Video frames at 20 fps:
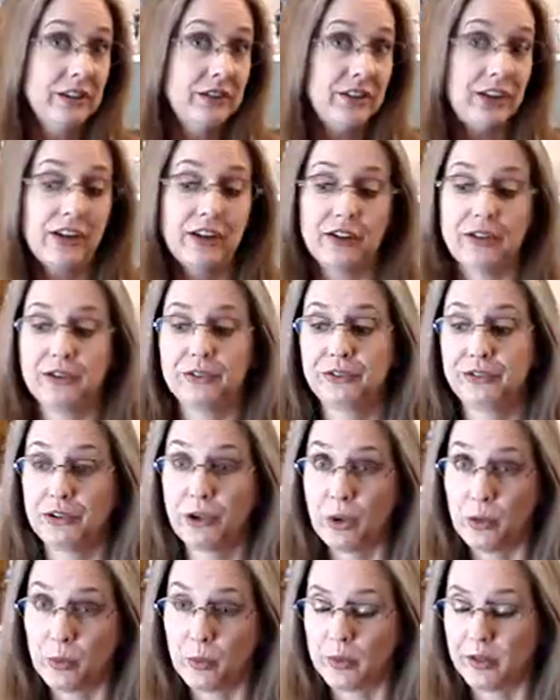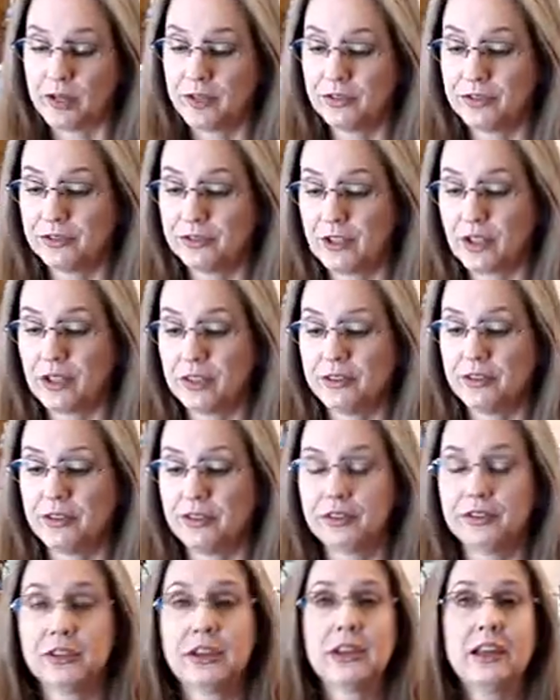sell, so when I saw
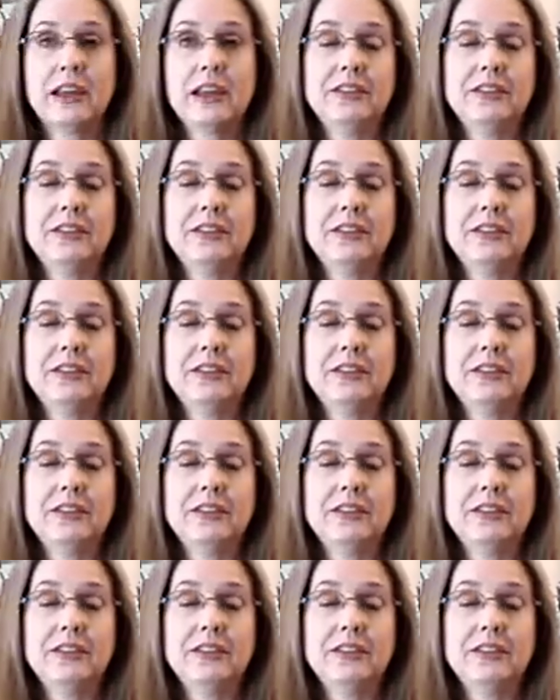this